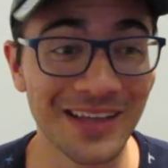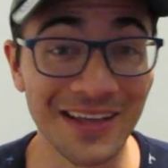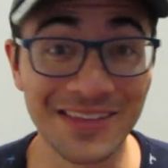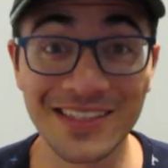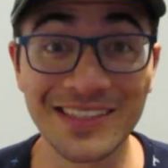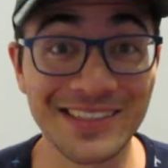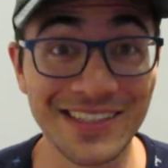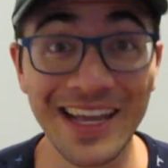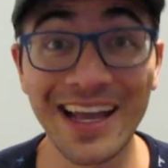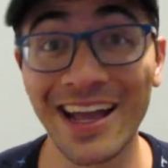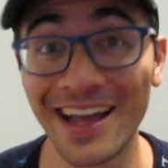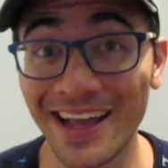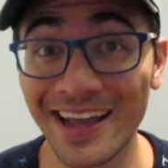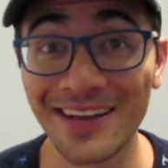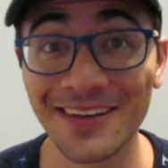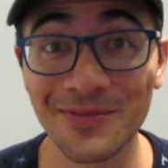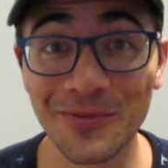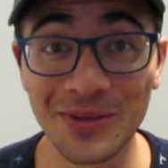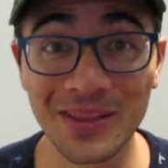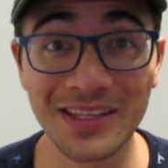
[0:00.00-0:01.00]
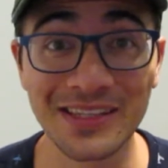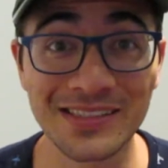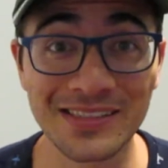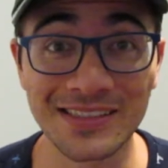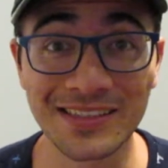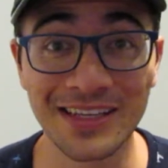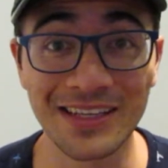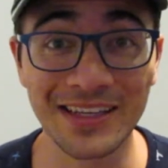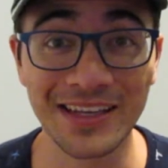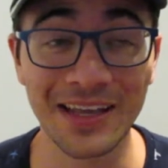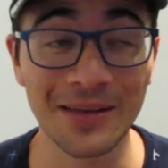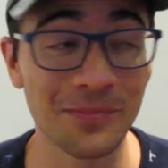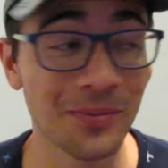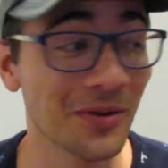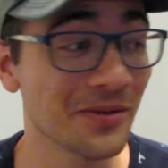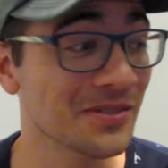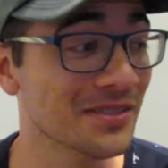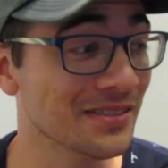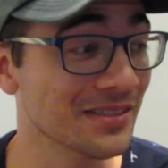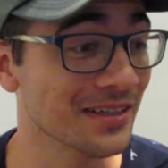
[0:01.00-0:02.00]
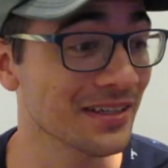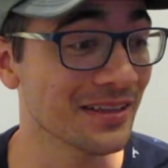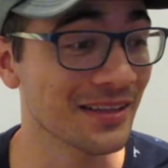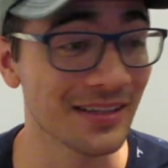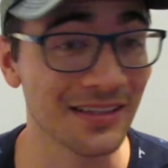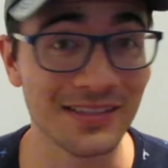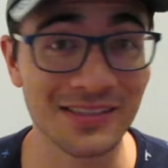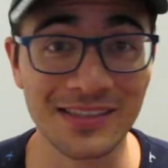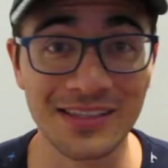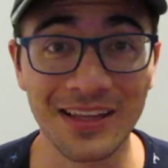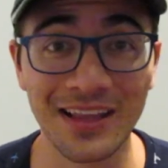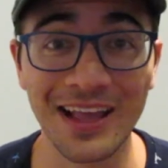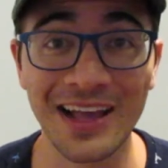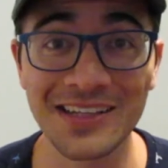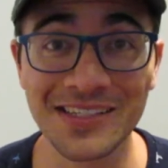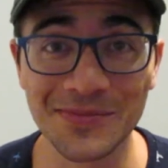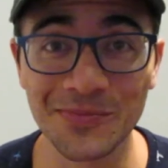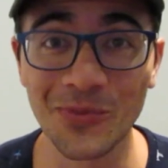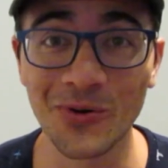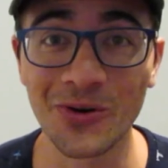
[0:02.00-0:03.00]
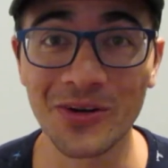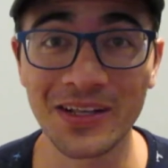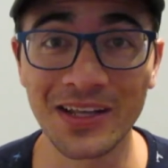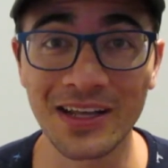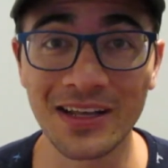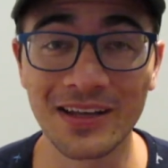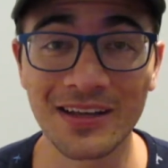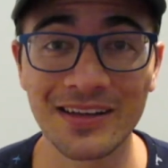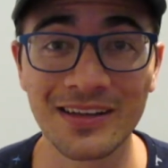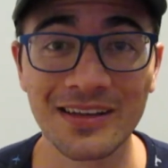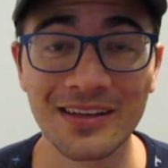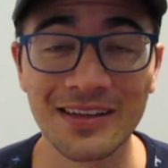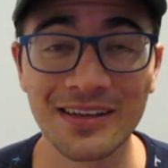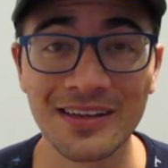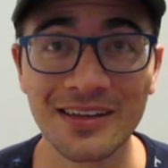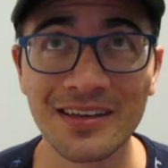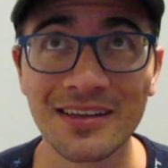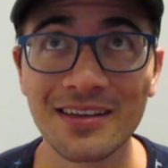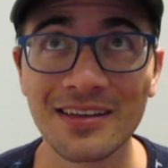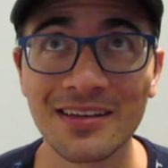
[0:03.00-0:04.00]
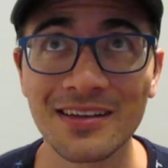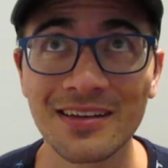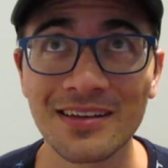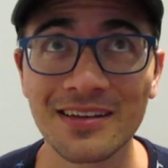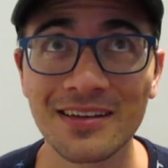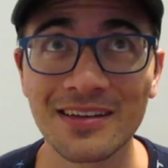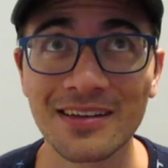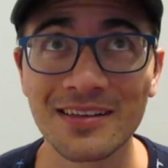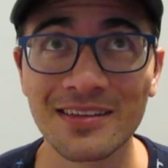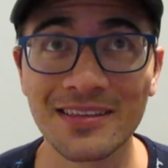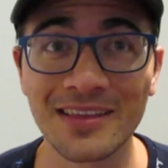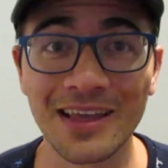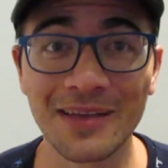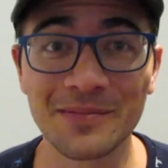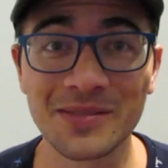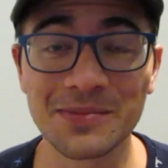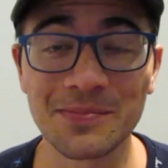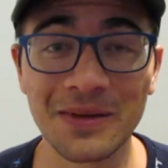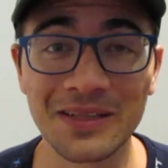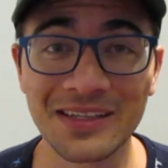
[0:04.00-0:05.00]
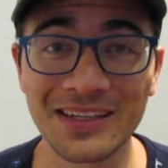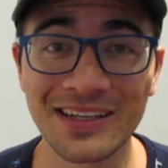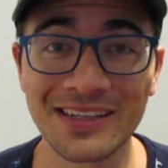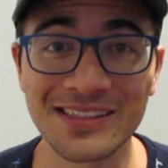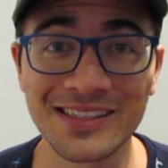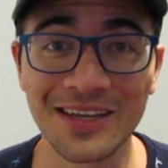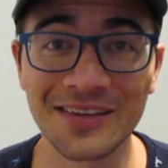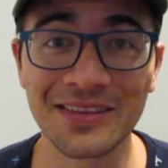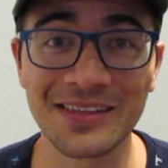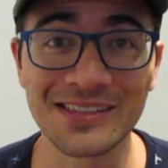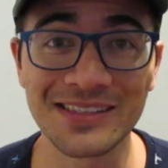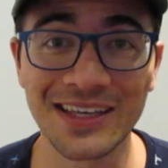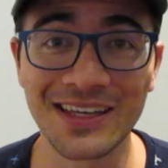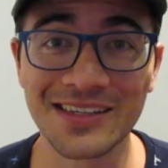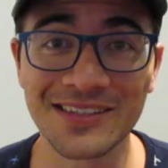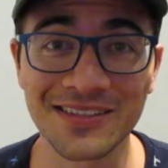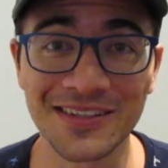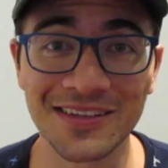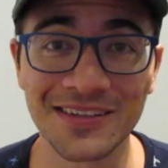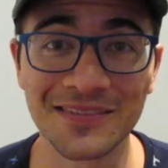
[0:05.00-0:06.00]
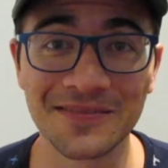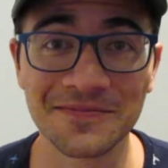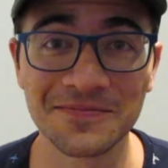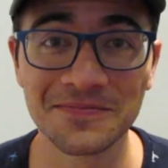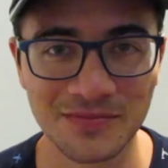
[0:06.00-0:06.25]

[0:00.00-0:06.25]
today, when this is going to get posted, this is the last morning that I'm spending in Southeast Asia.